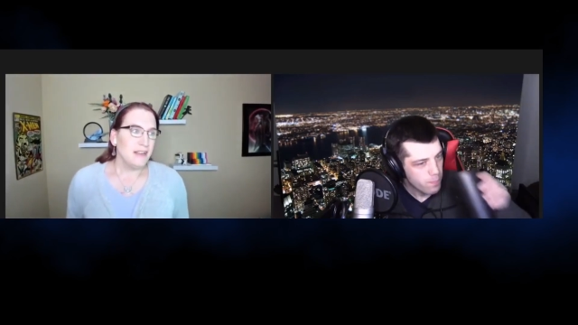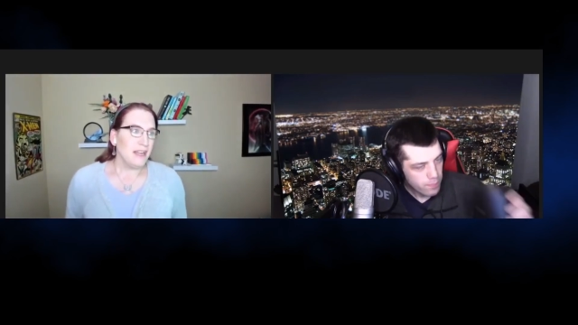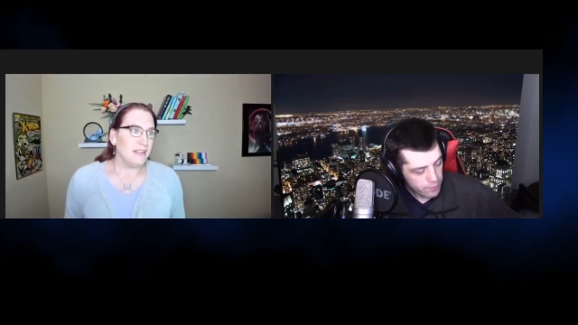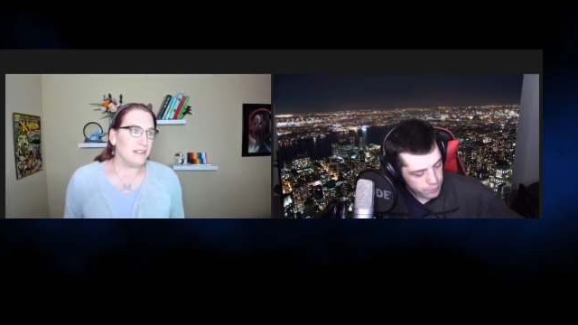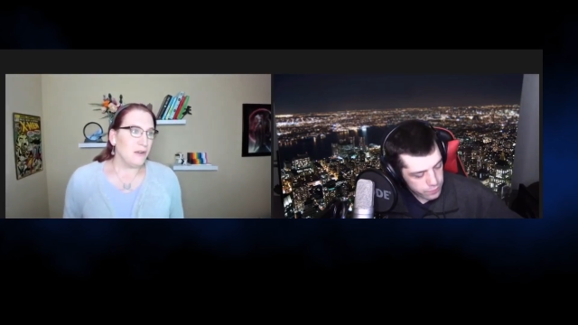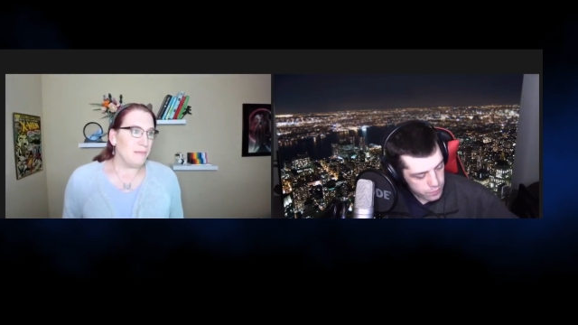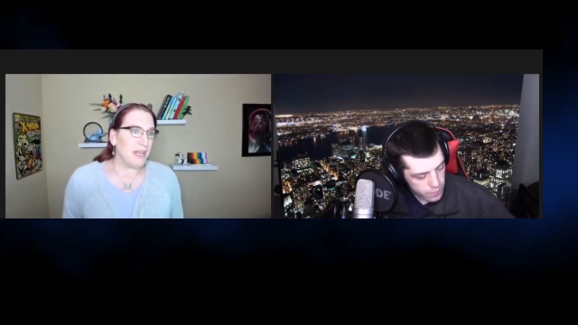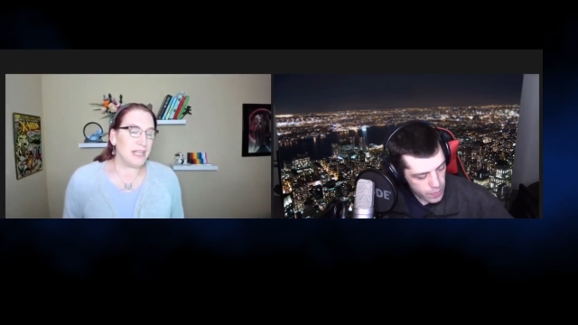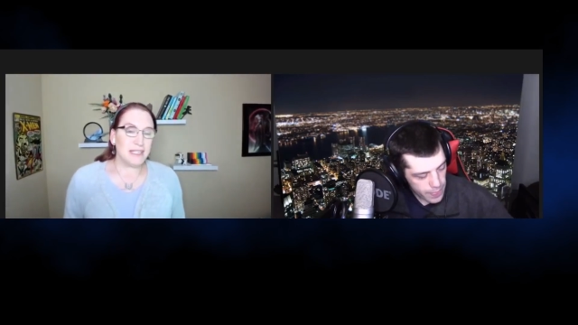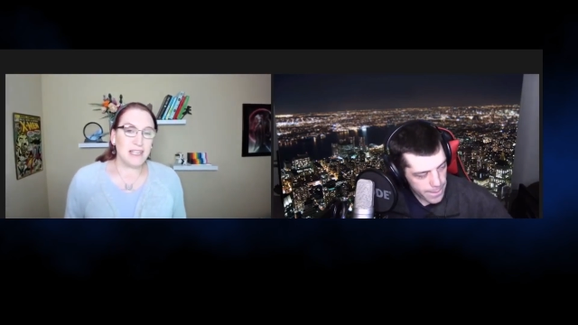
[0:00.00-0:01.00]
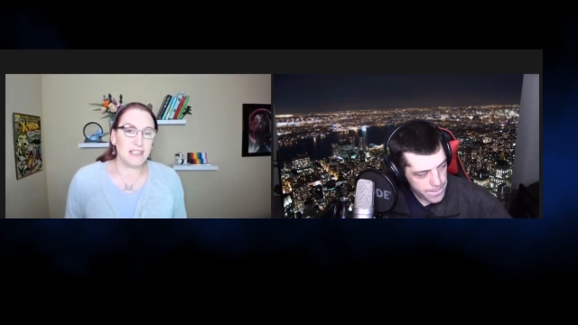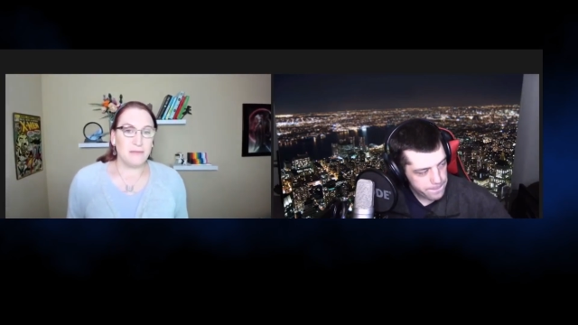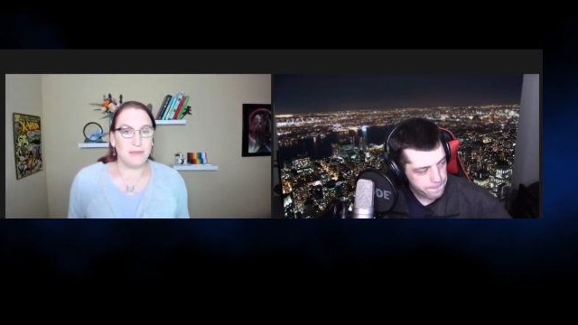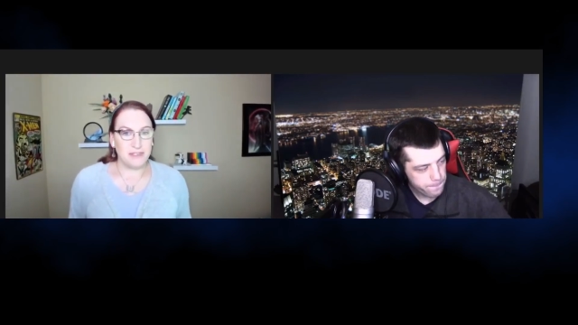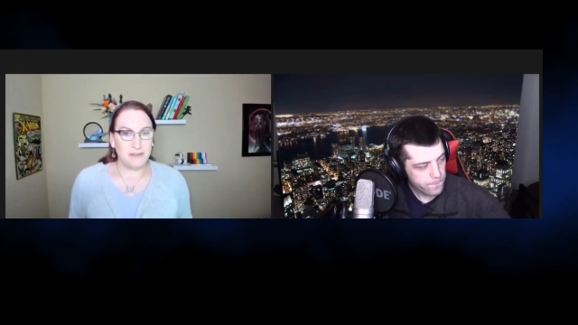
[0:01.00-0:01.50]
Speaker 1: And so it makes sense
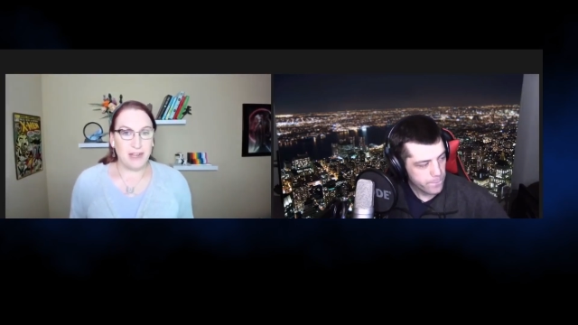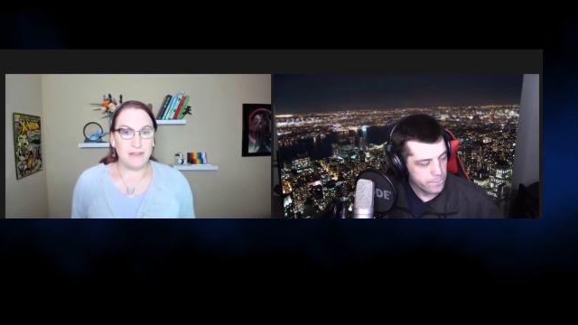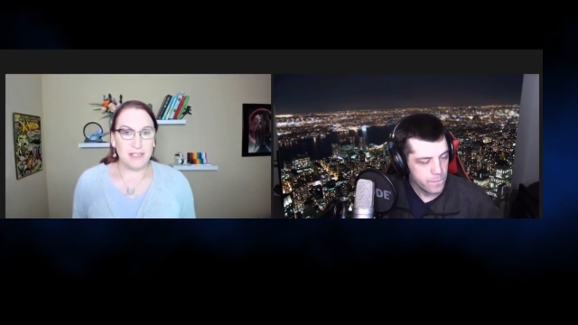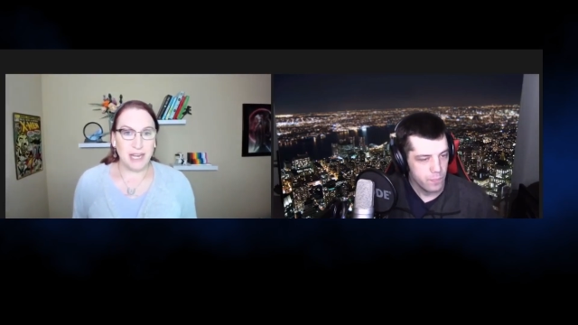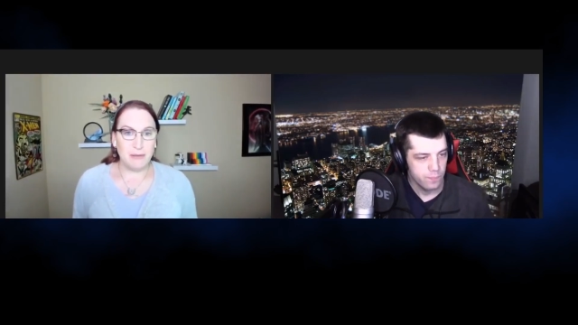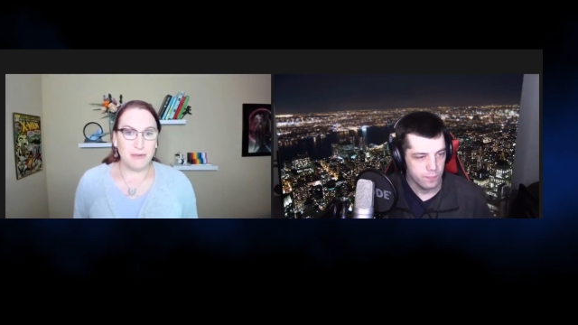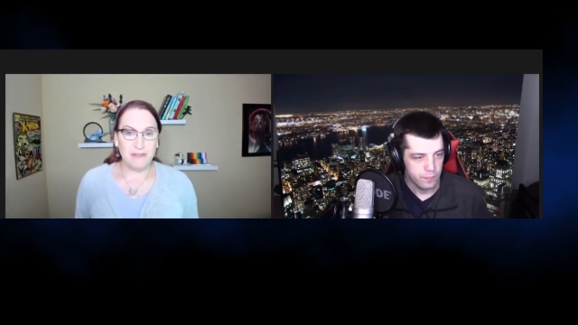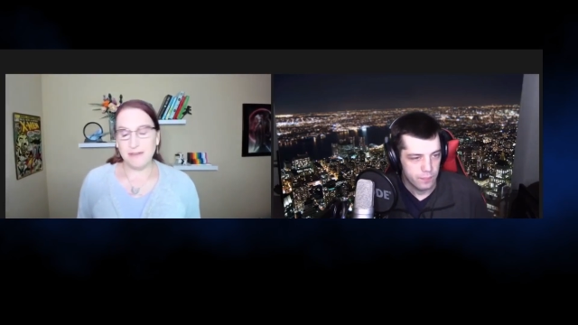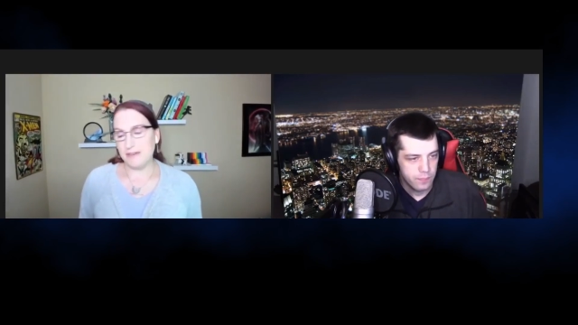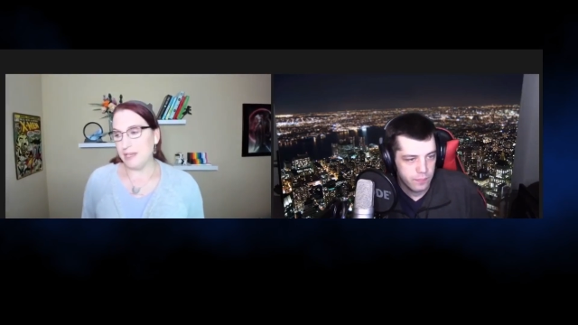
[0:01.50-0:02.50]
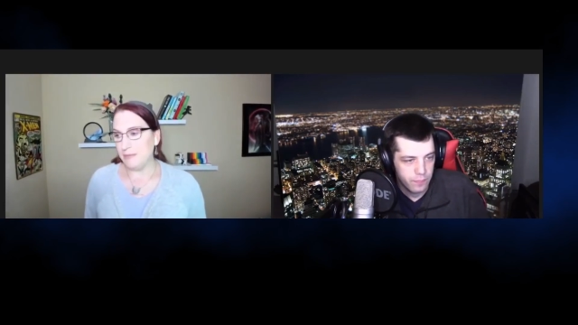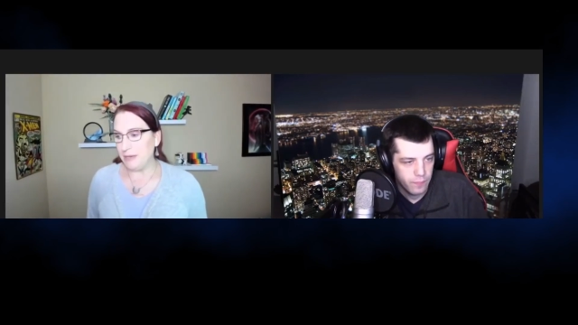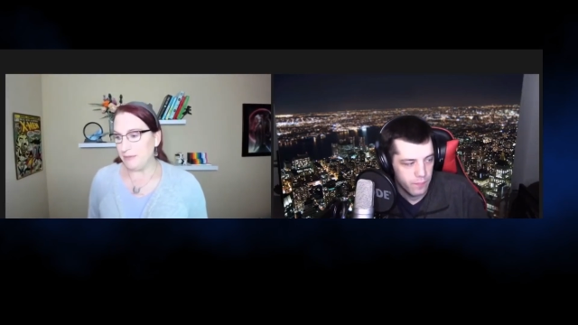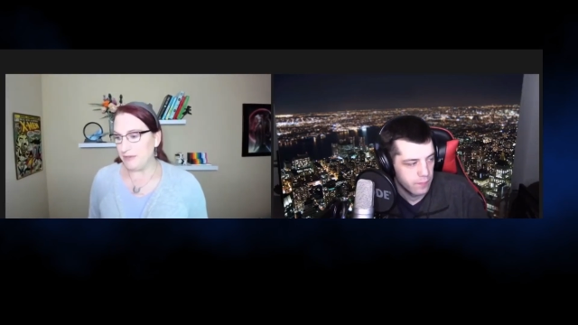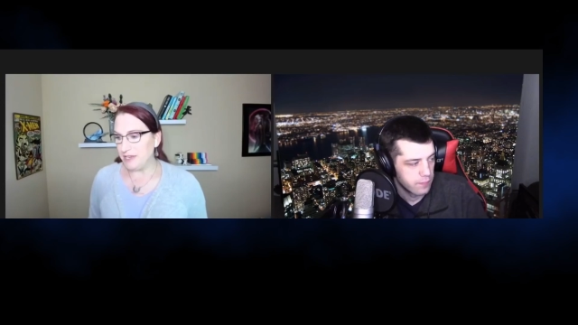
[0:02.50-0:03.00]
from a survival standpoint for some
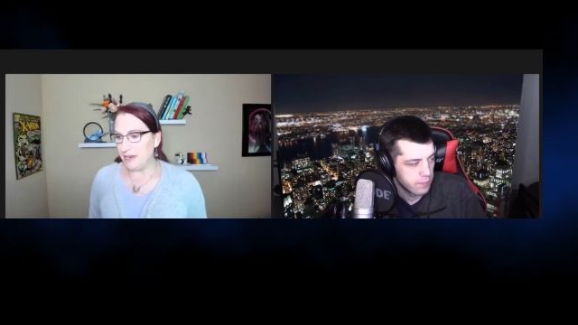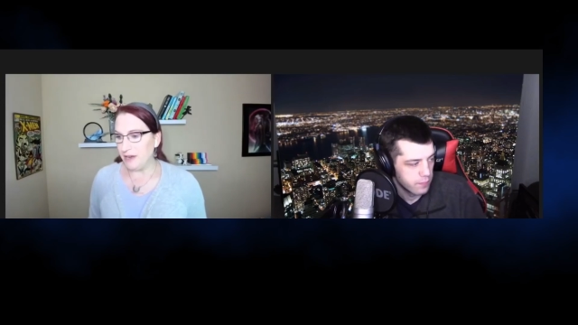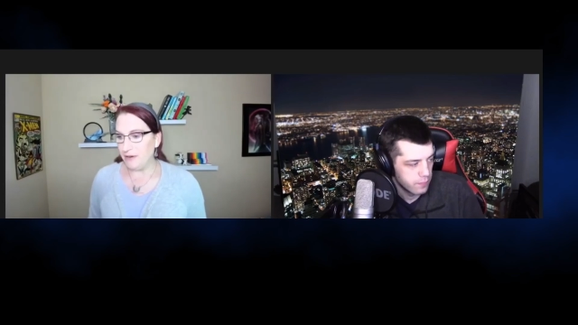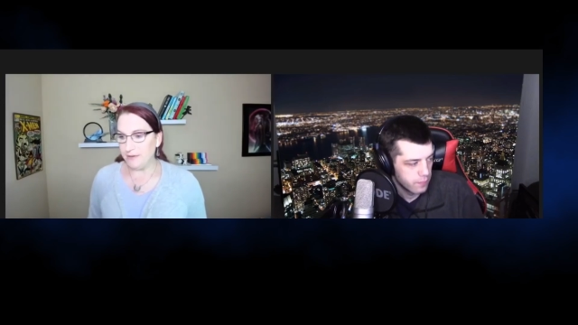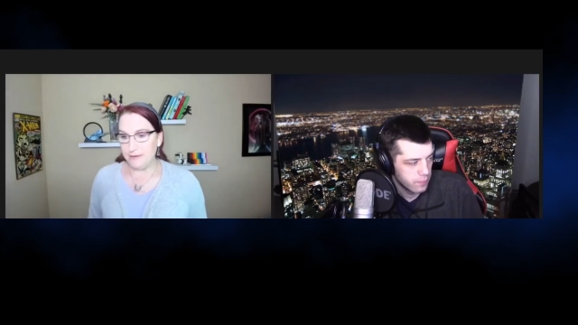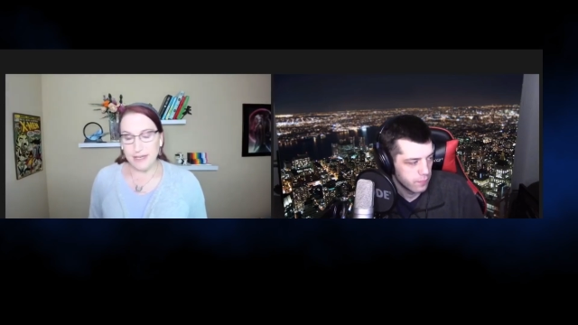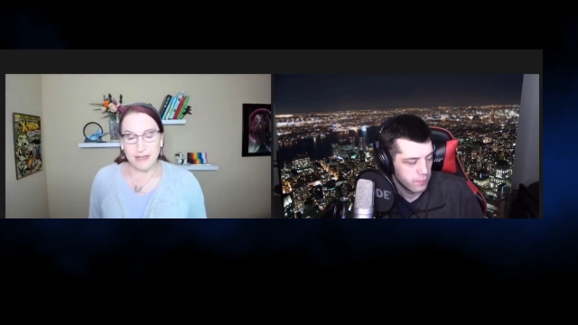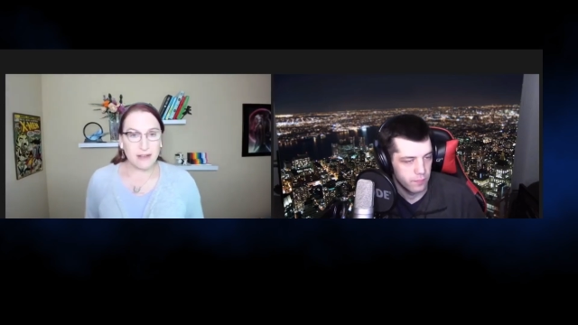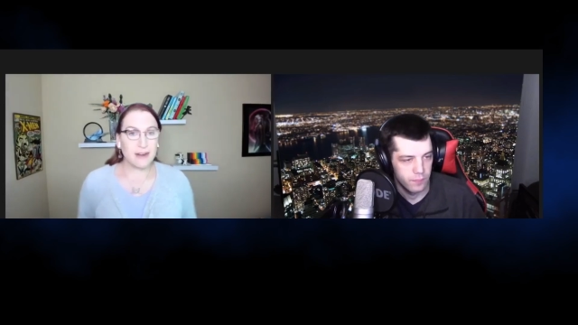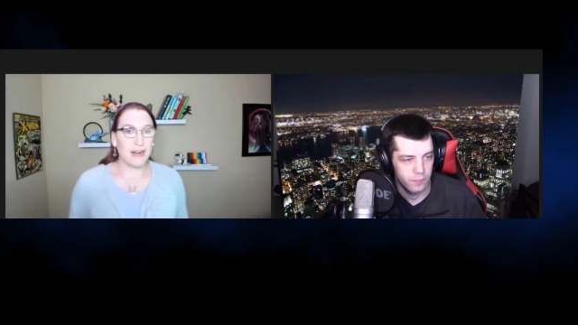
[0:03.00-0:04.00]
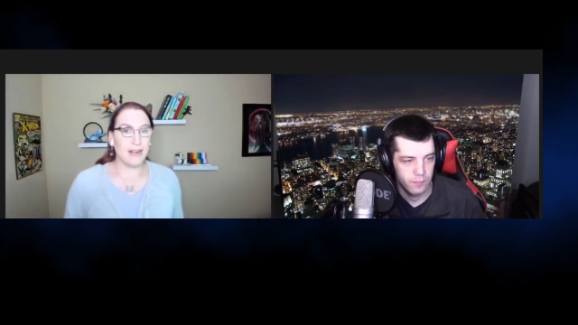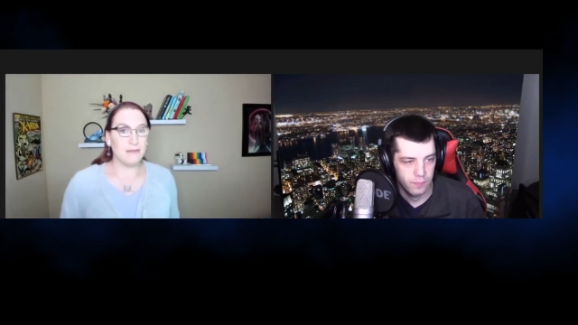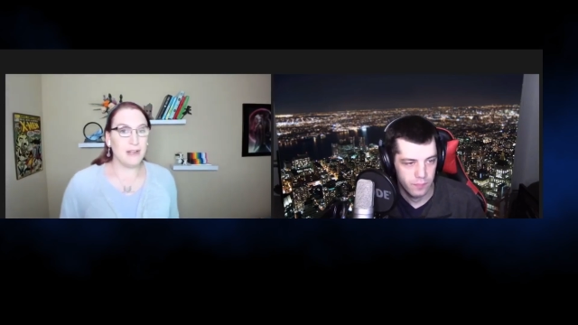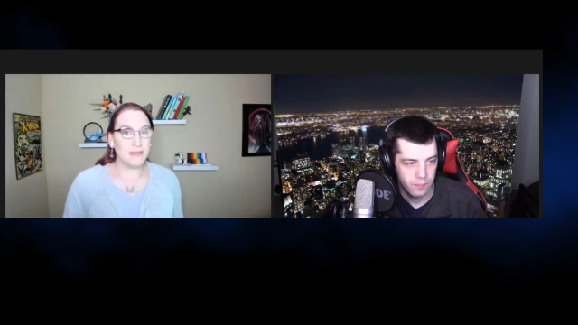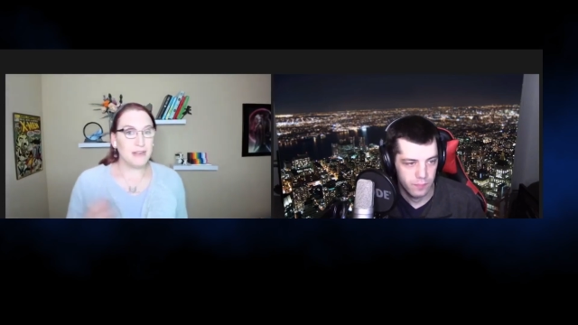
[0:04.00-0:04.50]
people to go, well, all right,
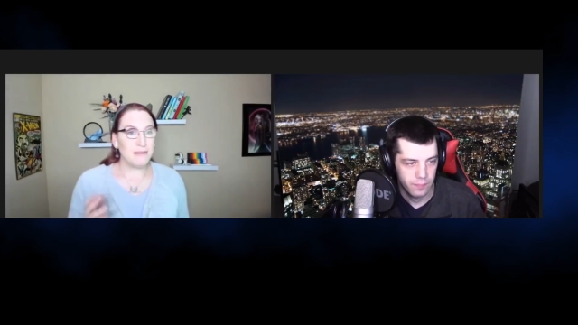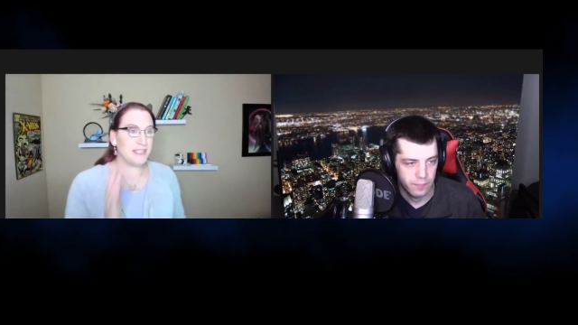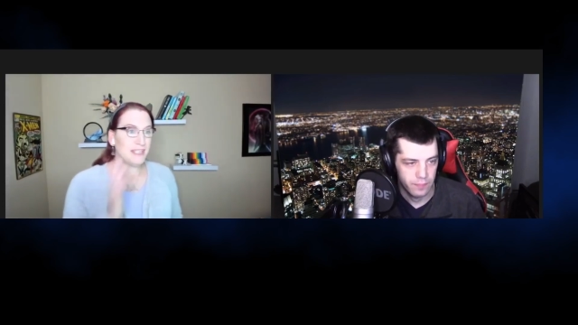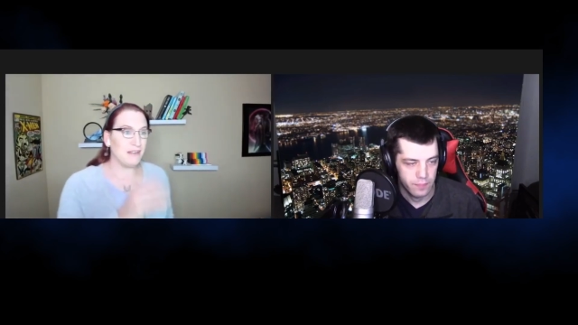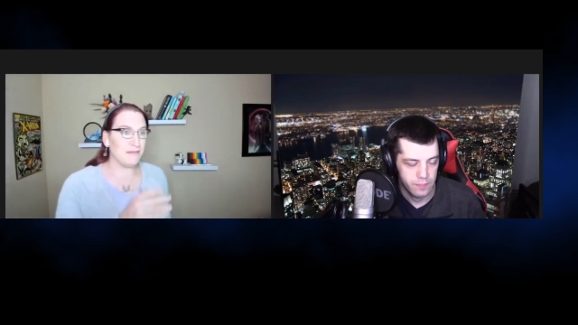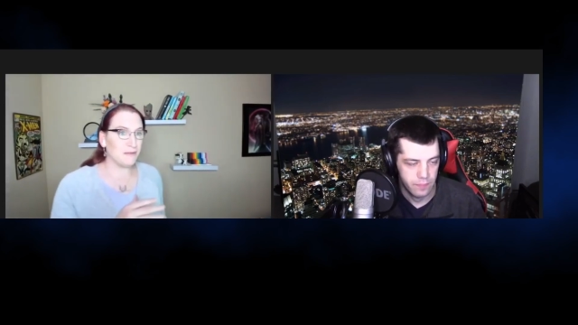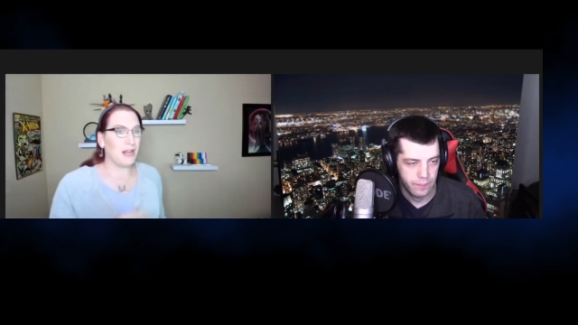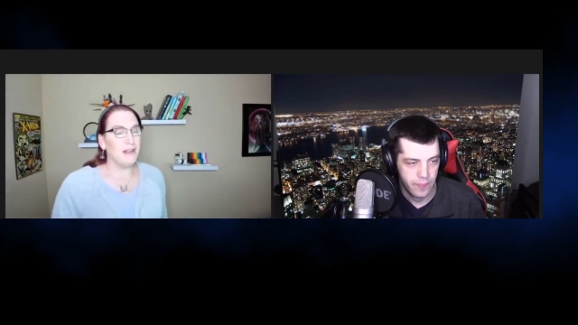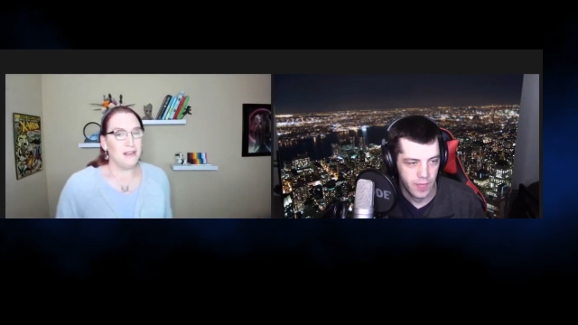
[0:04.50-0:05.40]
well, I'm going to be safer.